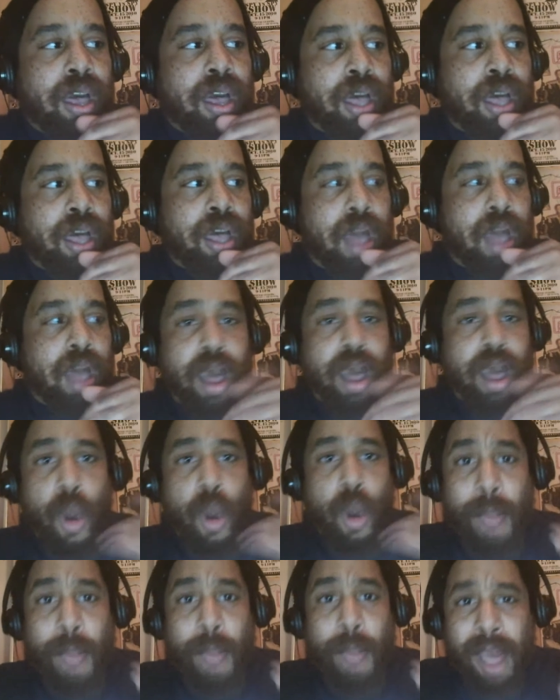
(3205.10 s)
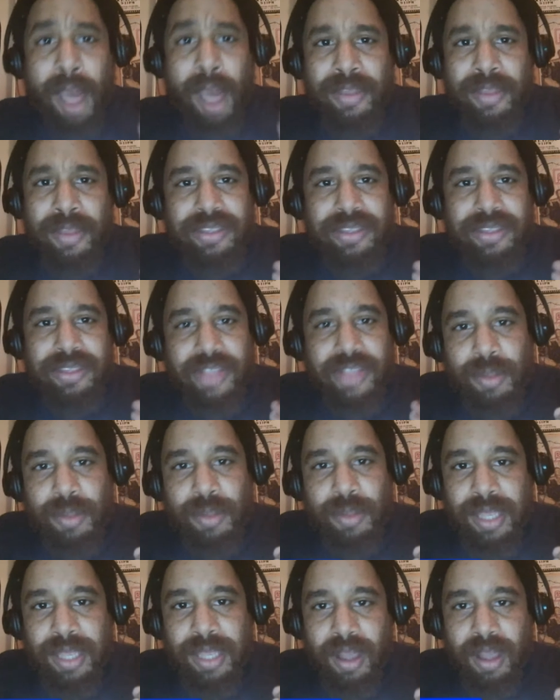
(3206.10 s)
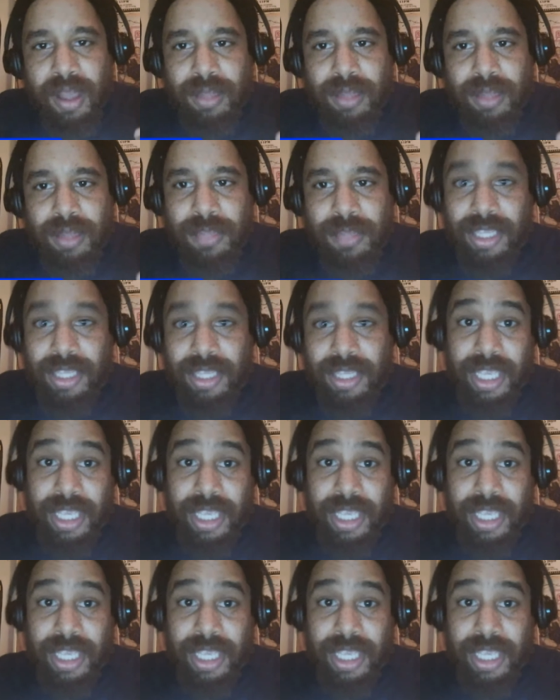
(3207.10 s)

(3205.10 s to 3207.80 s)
Obama still being called a monkey,